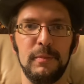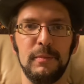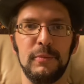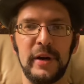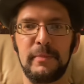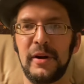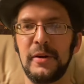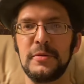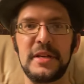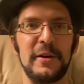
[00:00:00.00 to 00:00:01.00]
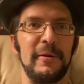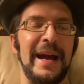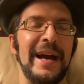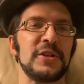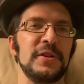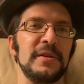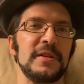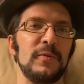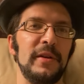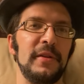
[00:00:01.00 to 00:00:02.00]
Brick Bardo's interactions
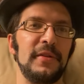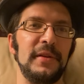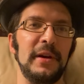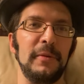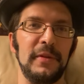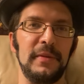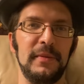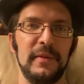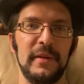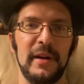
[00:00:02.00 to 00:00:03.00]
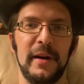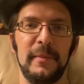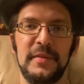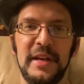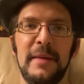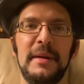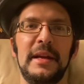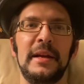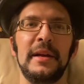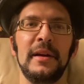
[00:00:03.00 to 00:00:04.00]
with,
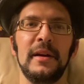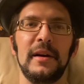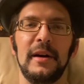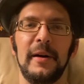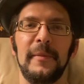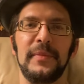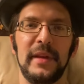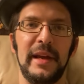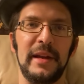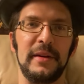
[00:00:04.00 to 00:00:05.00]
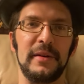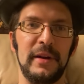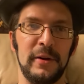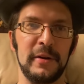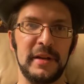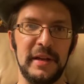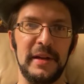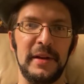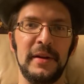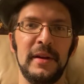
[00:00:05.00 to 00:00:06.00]
Debi and her
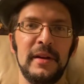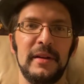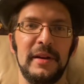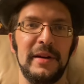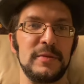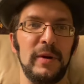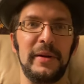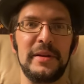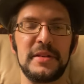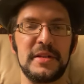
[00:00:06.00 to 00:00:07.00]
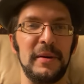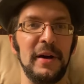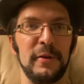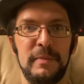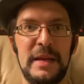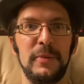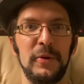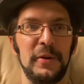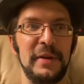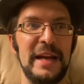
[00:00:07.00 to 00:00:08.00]
kid, as well as, other people
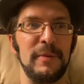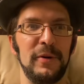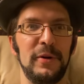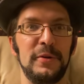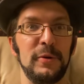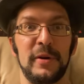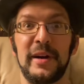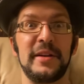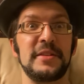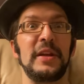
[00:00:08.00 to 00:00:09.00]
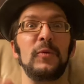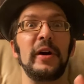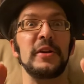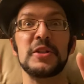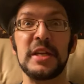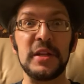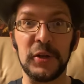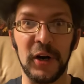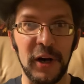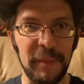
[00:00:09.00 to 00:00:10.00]
in the neighborhood who are constantly wanting to see the
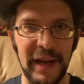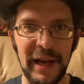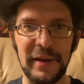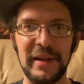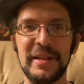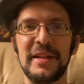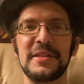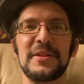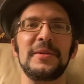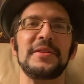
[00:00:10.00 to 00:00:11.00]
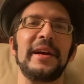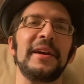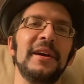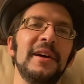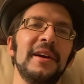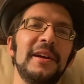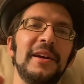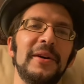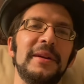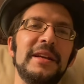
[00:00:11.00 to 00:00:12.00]
Dollman. And so it's like,
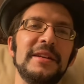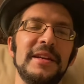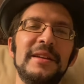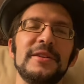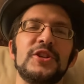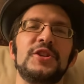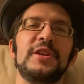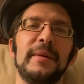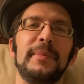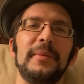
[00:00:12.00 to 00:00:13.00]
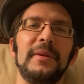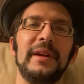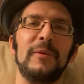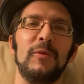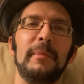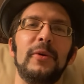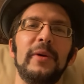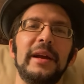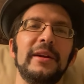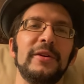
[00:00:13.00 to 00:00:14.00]
he's in his ship at one
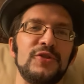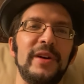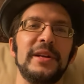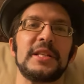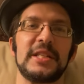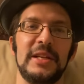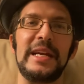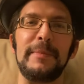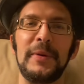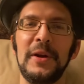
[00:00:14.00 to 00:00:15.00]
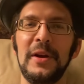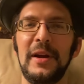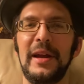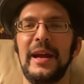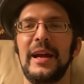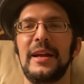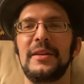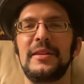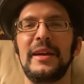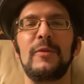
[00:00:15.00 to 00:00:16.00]
point, trying to sleep,
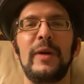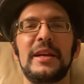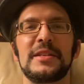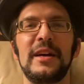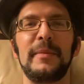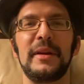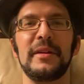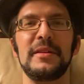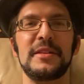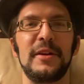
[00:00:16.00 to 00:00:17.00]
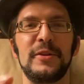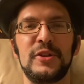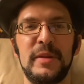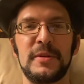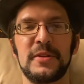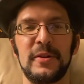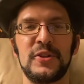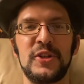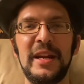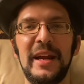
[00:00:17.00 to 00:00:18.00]
and then he wakes up because, the ship starts
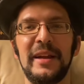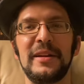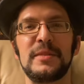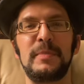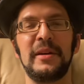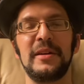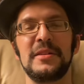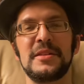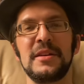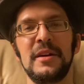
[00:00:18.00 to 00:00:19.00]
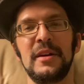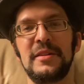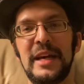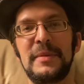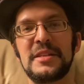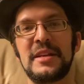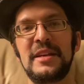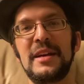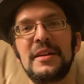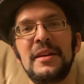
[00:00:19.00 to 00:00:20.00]
shaking, and it's because Debi's
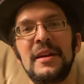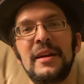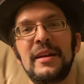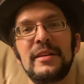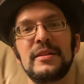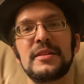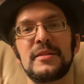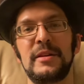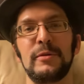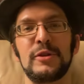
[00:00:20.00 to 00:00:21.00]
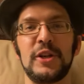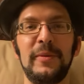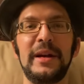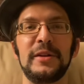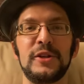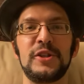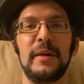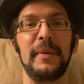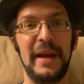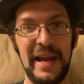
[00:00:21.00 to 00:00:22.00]
kid is, showing the
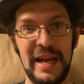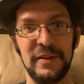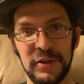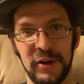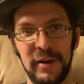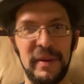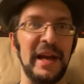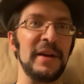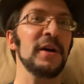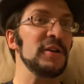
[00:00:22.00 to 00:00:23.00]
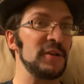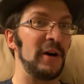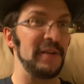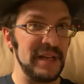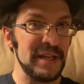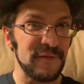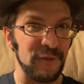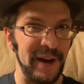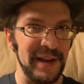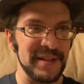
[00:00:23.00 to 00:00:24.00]
ship and the Dollman to all his
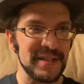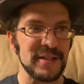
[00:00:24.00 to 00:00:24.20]
friends.